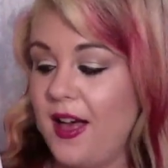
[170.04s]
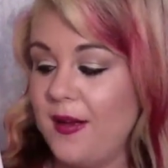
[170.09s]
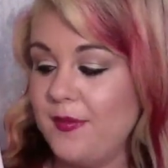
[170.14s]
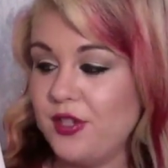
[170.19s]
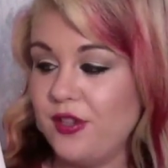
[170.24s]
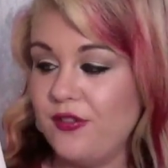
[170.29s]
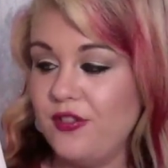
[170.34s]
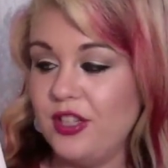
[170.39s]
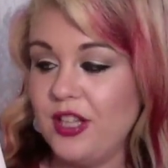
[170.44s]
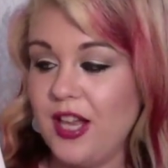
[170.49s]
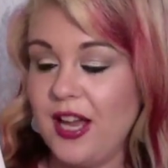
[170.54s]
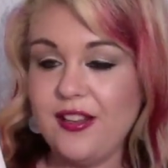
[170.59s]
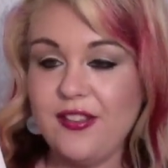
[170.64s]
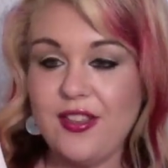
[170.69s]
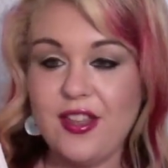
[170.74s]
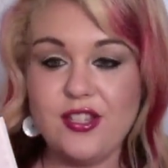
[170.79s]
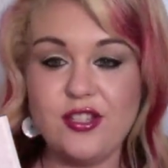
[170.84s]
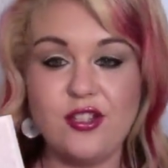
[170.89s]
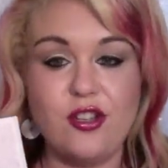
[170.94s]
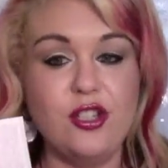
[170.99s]
So if you liked
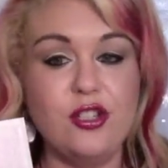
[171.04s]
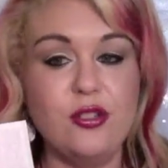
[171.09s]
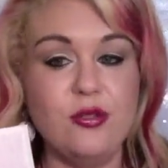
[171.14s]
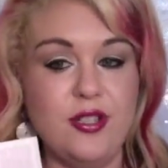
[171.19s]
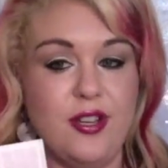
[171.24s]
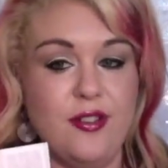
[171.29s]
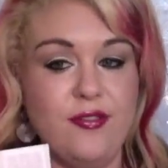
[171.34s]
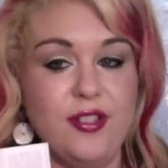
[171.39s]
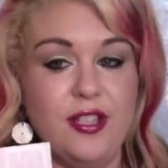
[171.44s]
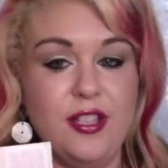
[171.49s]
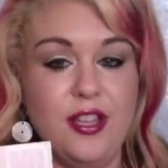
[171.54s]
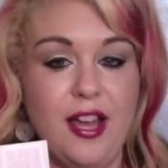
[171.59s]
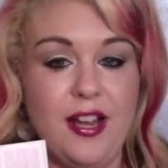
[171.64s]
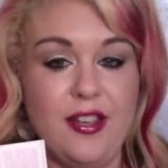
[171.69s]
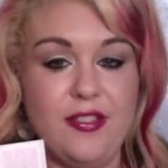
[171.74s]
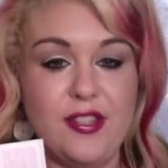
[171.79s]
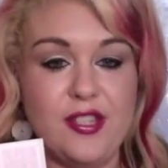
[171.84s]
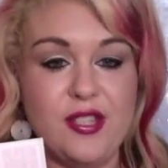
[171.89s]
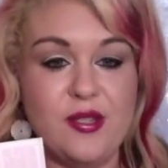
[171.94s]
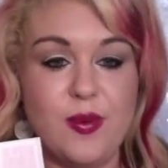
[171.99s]
that song, you'll definitely
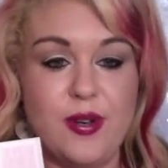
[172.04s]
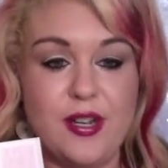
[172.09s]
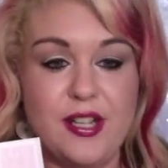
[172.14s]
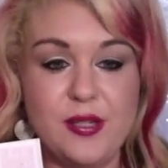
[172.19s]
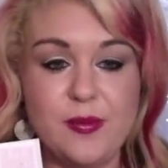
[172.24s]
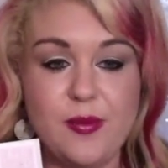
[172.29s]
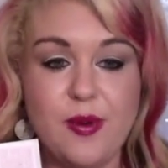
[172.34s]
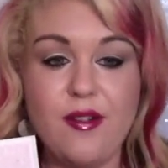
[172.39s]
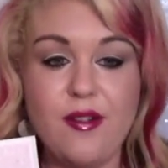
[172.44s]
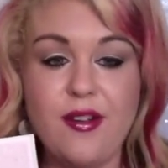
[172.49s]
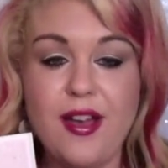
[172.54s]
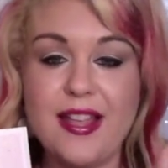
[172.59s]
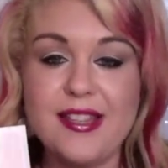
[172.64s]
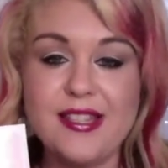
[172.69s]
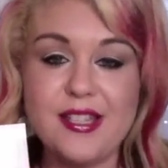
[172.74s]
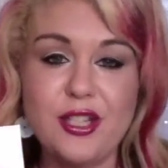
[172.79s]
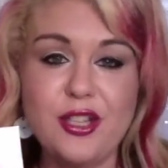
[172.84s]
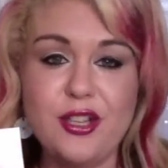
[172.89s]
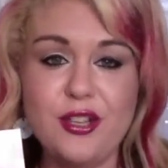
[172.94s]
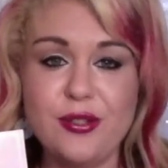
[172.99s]
like this one as well. It
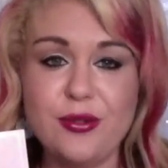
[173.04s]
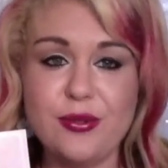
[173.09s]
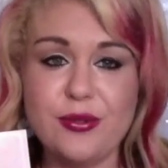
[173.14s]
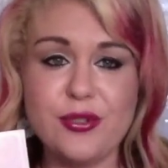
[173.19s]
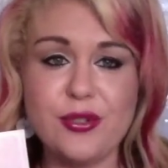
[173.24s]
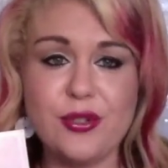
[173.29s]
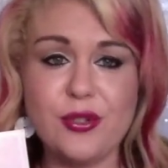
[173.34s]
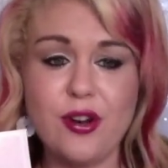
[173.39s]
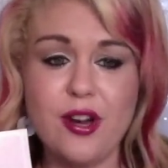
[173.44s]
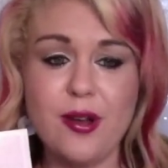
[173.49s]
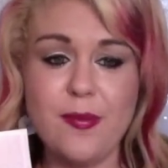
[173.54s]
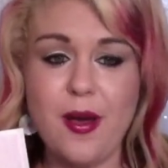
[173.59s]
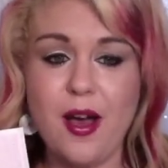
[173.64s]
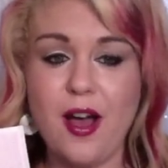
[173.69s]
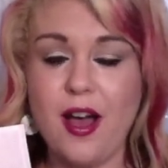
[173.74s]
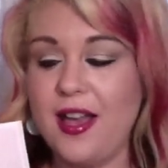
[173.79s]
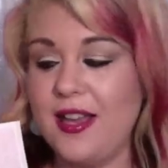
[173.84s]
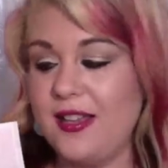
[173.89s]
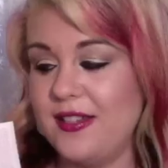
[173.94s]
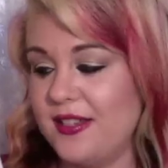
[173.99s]
has a cute little story
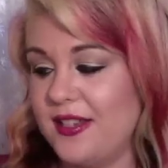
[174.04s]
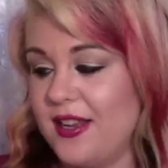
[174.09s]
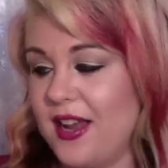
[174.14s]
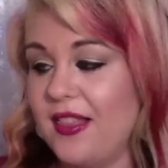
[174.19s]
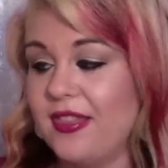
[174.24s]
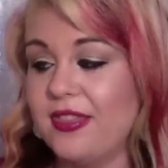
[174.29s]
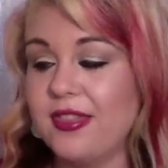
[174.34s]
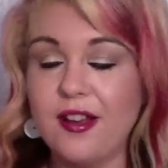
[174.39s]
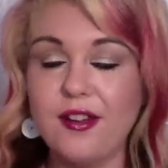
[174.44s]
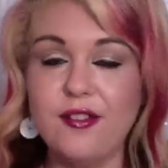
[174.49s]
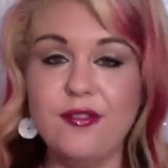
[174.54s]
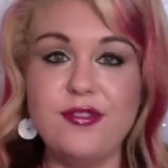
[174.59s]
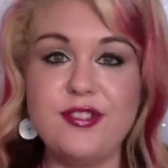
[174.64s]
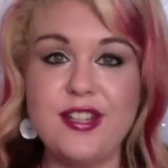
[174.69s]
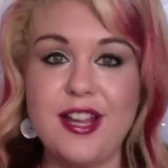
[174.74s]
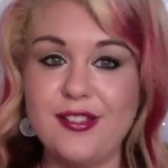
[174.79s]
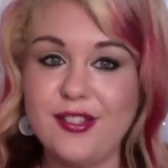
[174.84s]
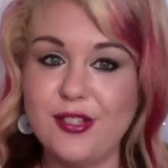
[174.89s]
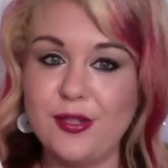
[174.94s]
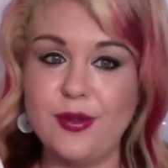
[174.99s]
behind it. I love
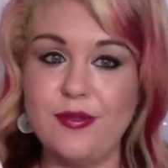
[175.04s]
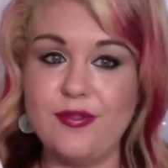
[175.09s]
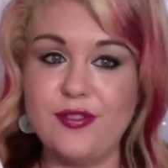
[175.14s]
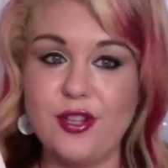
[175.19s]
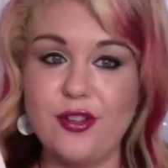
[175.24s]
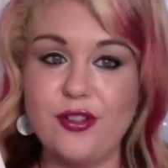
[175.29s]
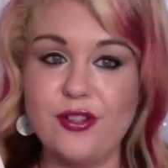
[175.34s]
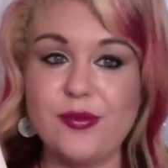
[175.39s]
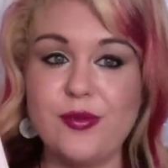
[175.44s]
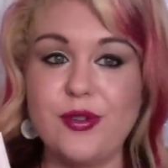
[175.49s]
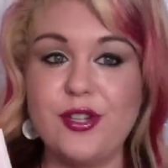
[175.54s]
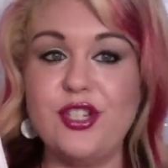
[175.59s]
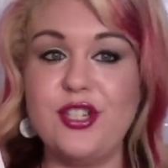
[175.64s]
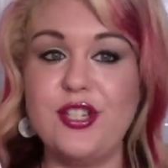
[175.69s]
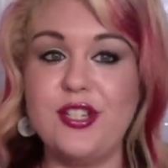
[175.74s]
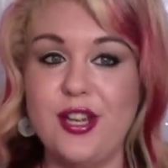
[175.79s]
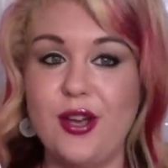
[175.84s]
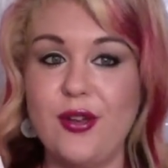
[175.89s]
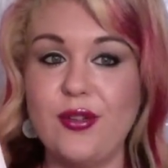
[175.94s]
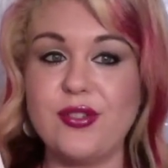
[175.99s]
Taylor Swift songs when
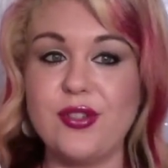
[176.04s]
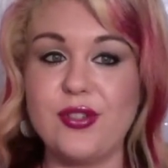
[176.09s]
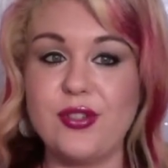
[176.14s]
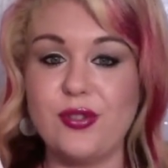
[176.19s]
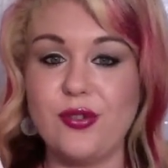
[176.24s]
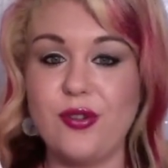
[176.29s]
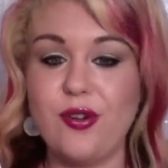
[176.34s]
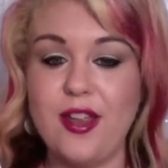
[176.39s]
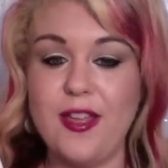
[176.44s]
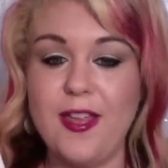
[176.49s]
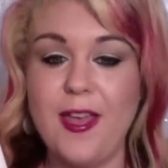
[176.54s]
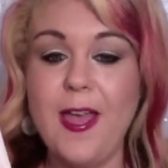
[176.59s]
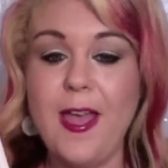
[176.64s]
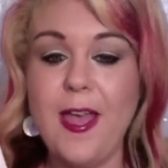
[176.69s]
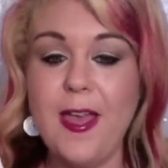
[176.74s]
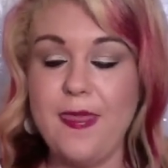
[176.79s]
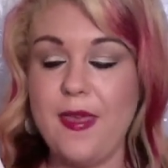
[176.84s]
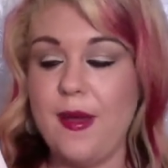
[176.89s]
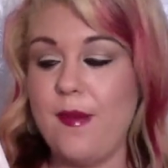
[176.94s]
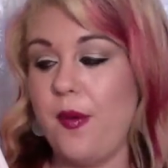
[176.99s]
she tells a story.
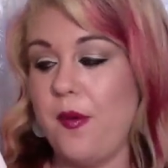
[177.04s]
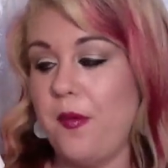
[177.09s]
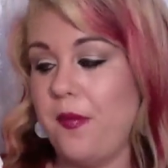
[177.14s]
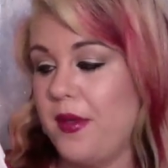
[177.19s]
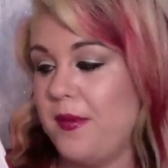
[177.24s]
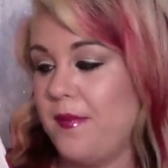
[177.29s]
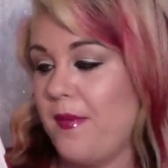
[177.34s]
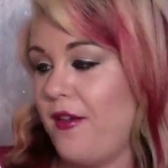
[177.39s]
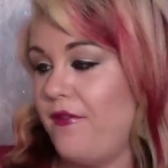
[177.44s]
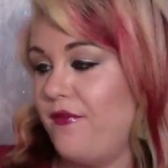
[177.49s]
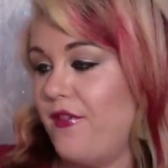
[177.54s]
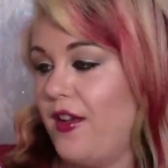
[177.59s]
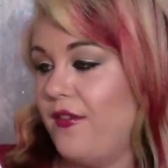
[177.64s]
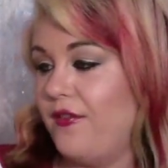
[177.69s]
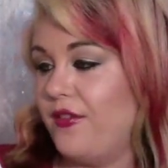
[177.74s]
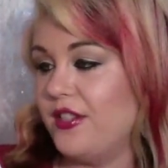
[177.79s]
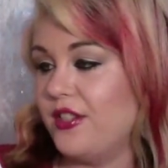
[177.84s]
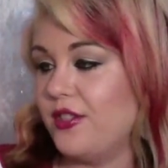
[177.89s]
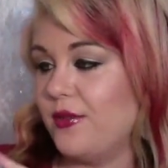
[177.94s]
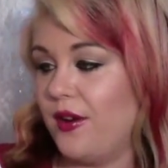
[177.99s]
They're probably my
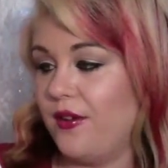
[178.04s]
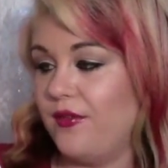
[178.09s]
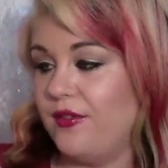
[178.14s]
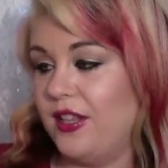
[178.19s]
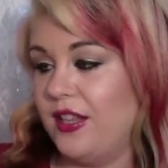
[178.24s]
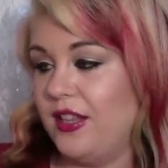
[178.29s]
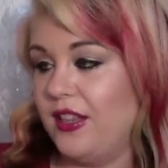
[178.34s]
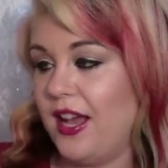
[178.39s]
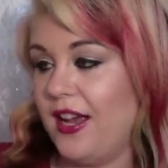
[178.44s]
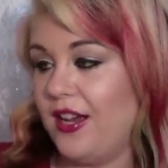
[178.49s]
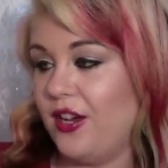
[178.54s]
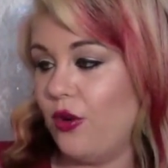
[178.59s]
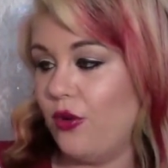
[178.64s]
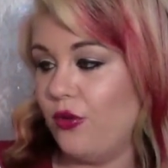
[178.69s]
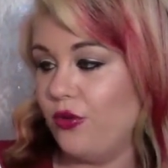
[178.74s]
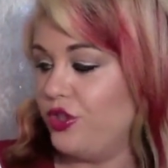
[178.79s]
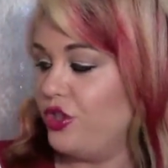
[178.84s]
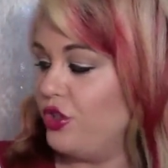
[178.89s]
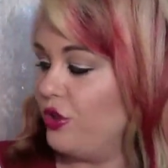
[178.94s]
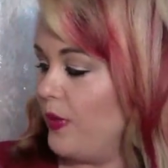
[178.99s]
favourite, so I really like
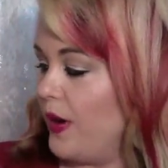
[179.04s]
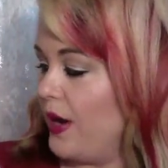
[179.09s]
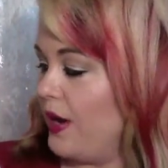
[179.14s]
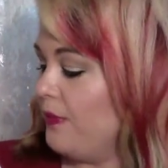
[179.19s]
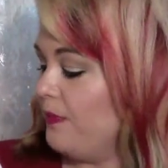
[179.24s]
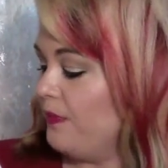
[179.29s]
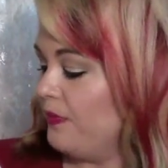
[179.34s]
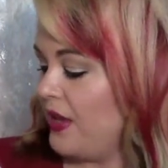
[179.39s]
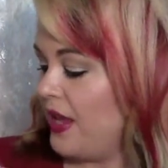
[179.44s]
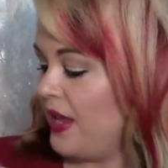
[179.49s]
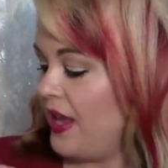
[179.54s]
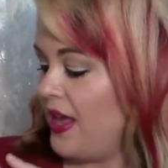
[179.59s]
All Too Well.